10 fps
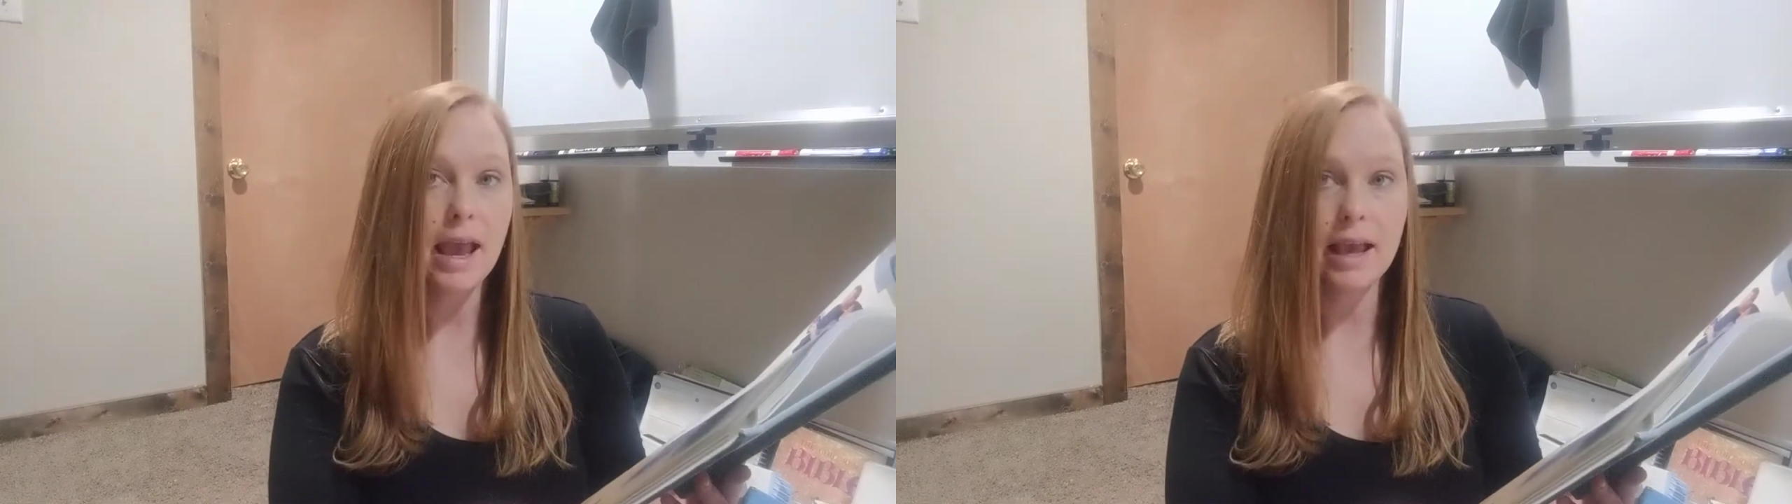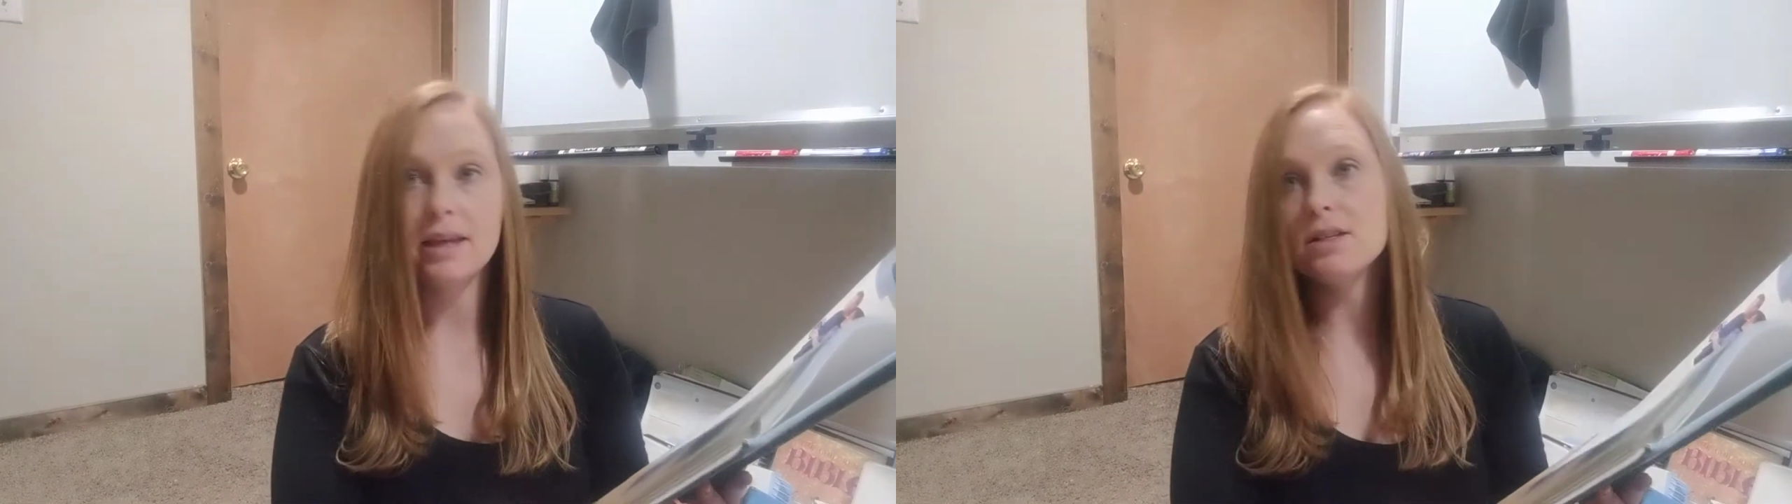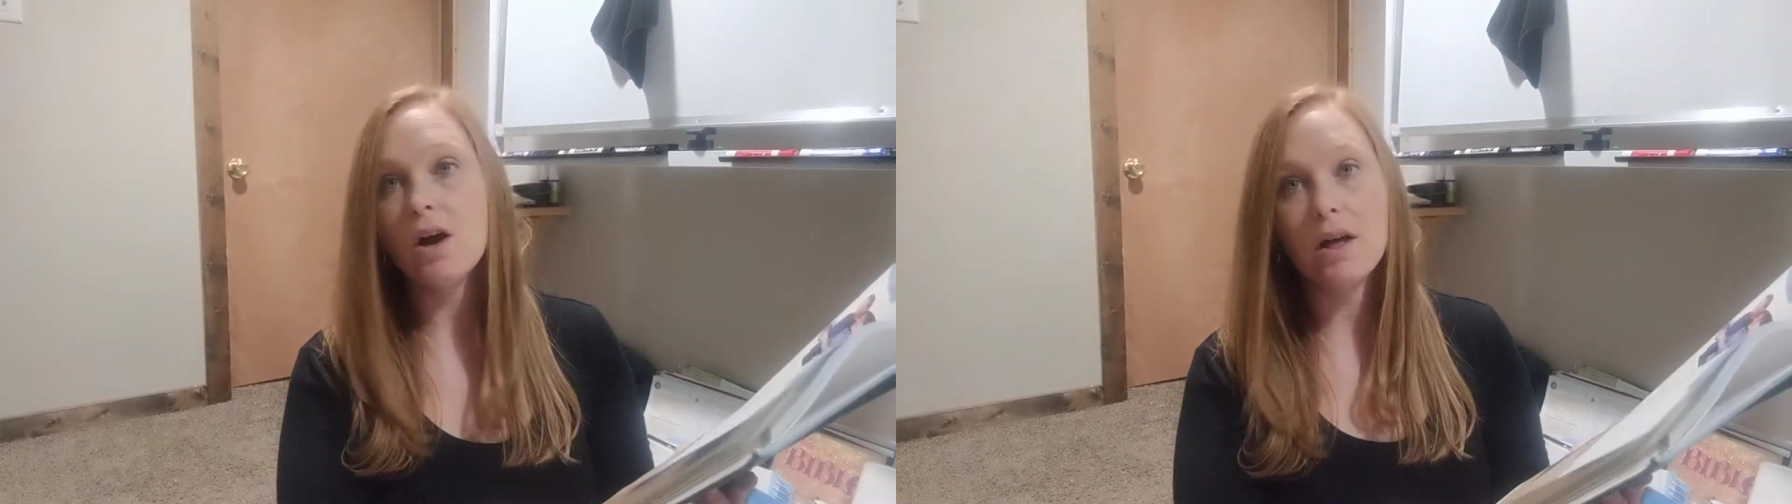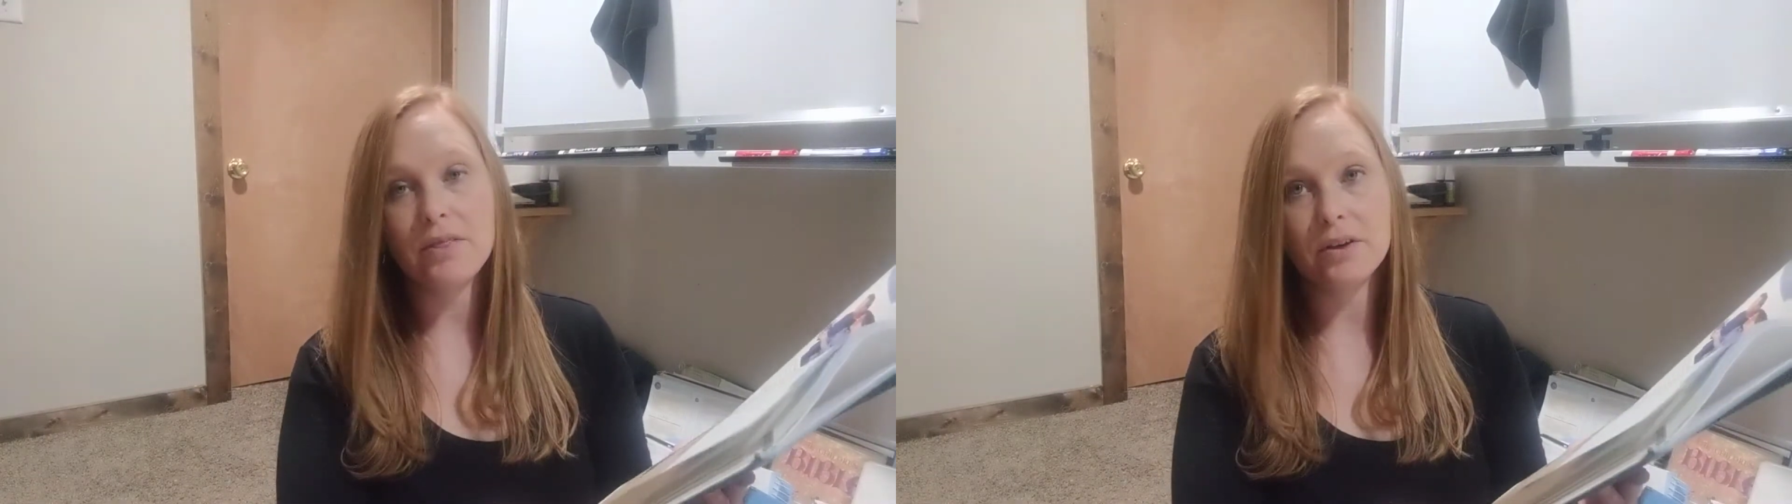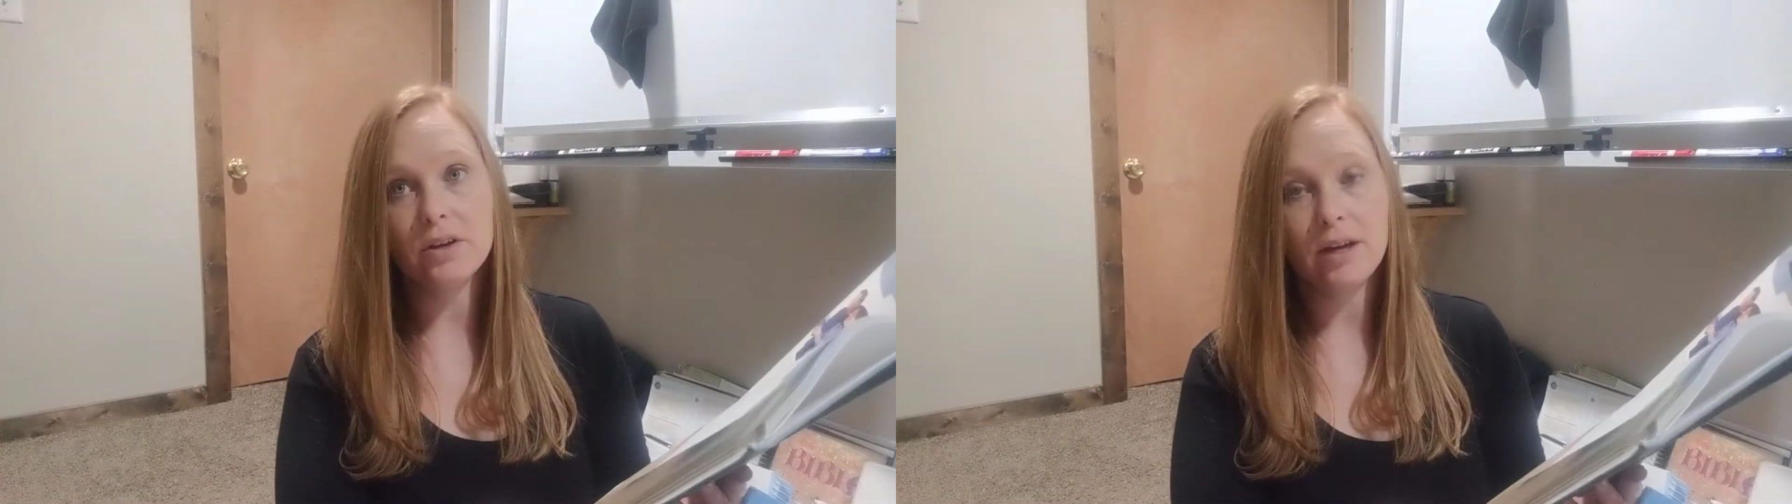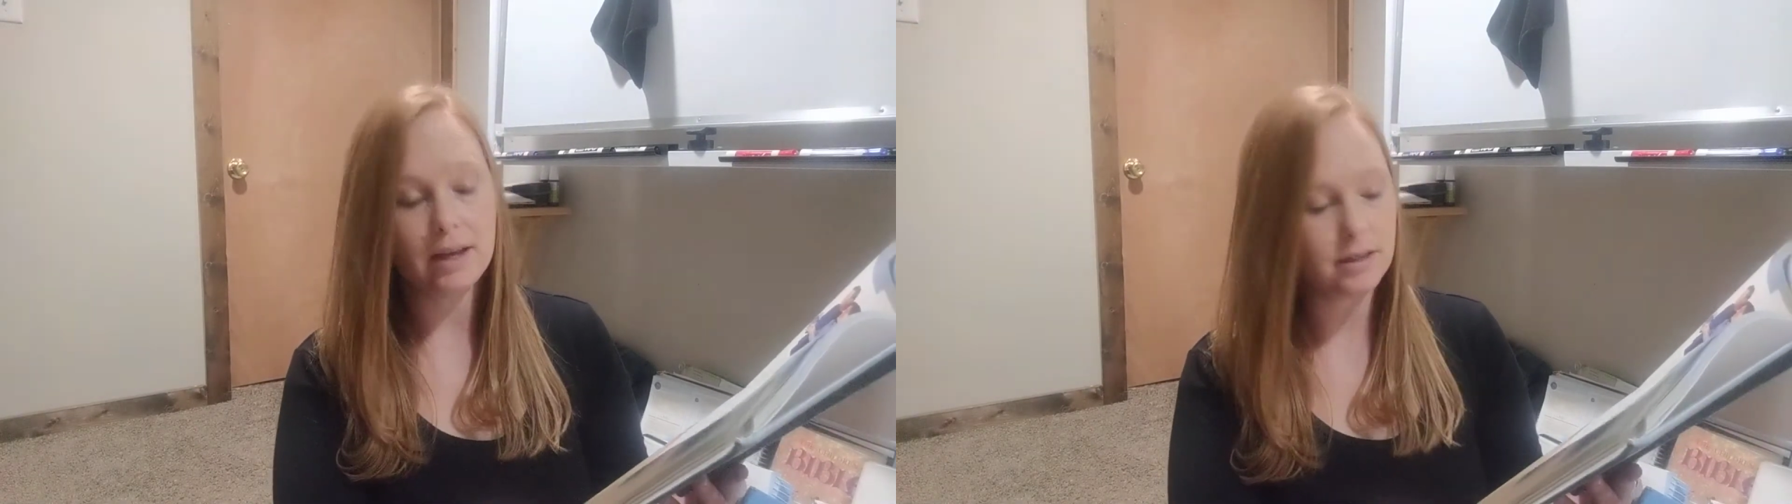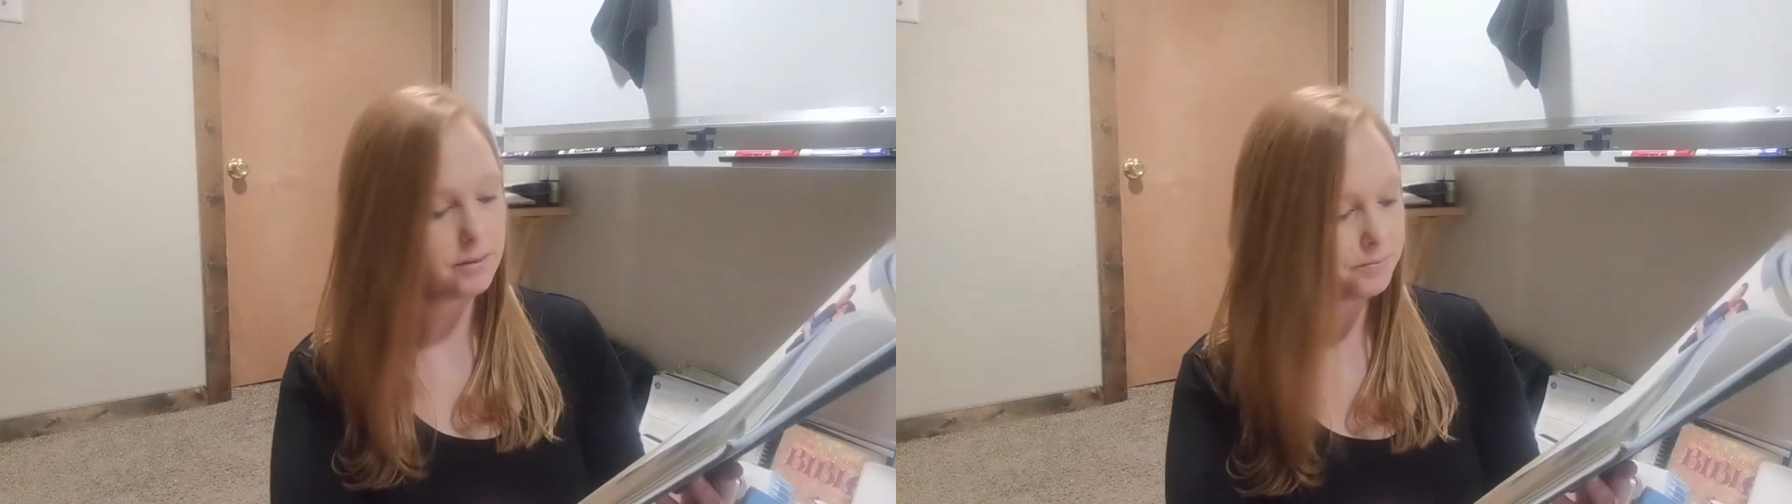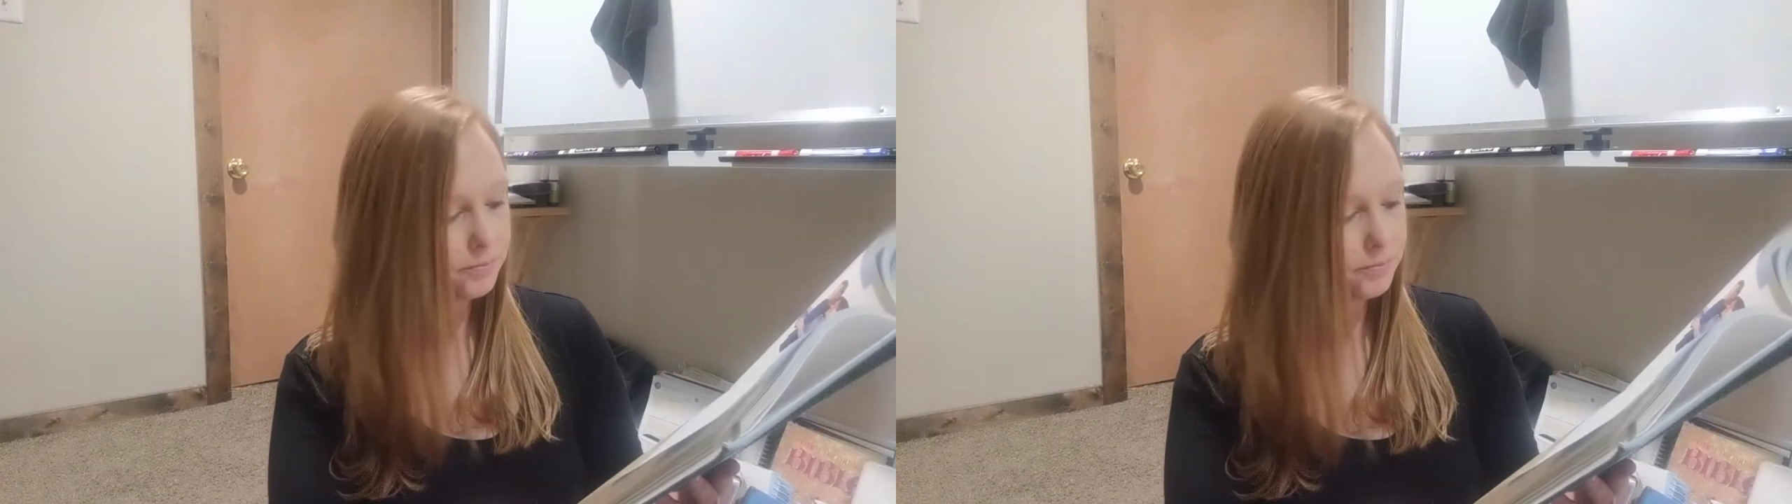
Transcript: and on the good,